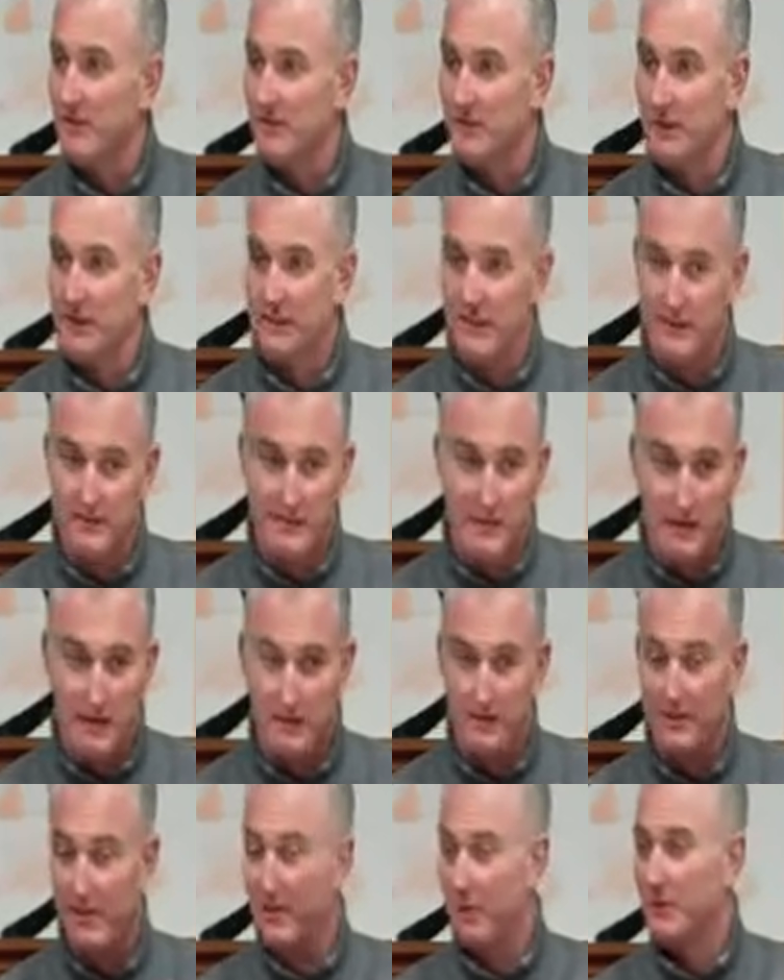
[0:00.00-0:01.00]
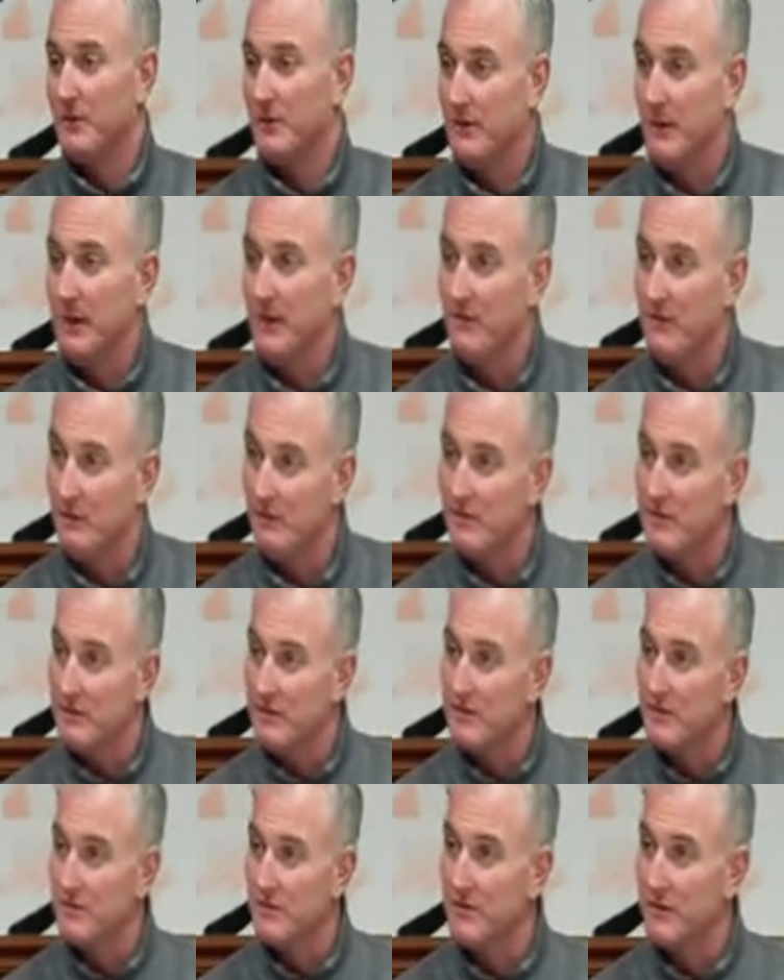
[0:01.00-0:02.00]
and kind of take what the game gives
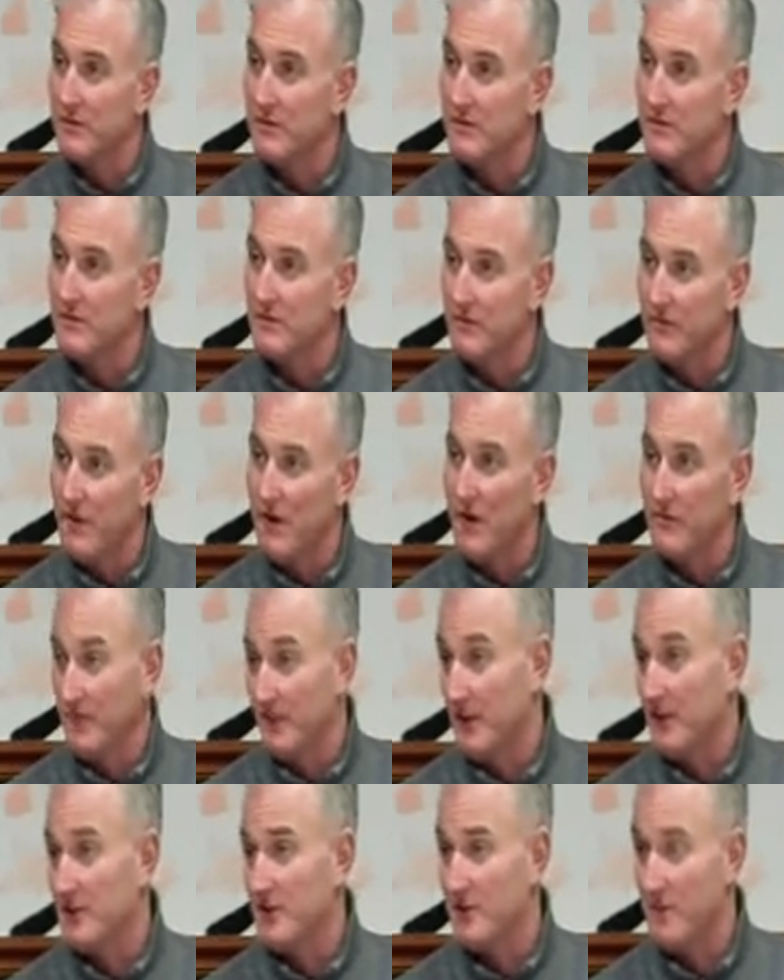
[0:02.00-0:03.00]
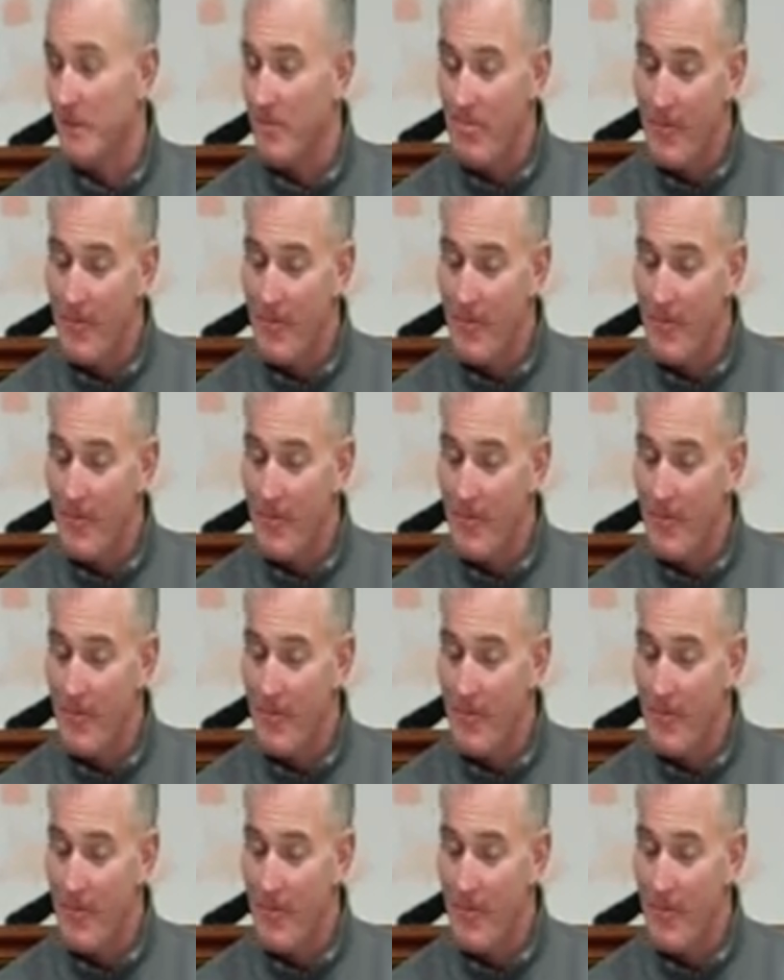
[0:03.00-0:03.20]
us in terms of offense.